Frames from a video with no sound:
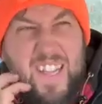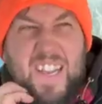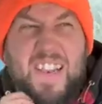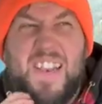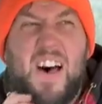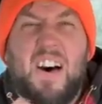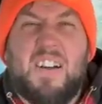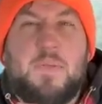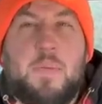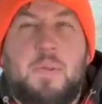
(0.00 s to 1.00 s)

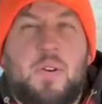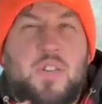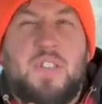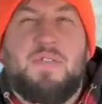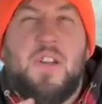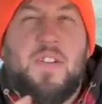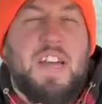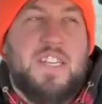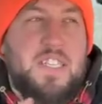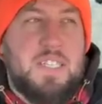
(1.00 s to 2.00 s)
large proportion of road
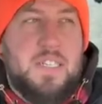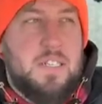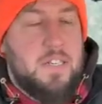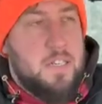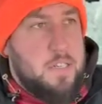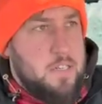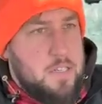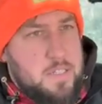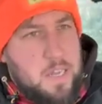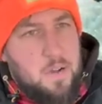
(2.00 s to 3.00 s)
hedges
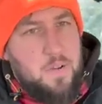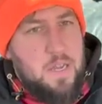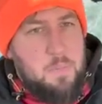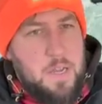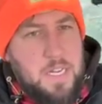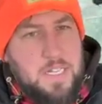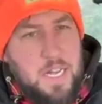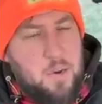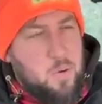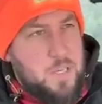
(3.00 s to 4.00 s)
so it means that
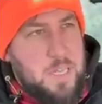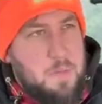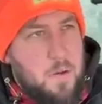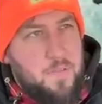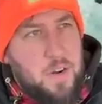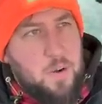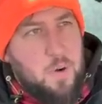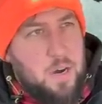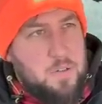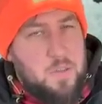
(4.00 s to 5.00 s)
holds him up for a little
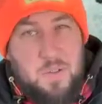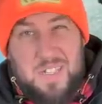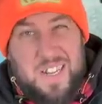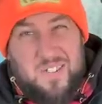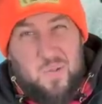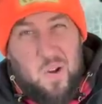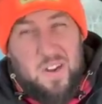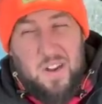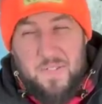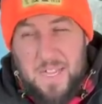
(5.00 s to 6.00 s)
while until his next dry
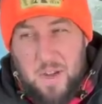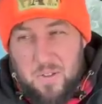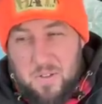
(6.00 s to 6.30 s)
enough to get on the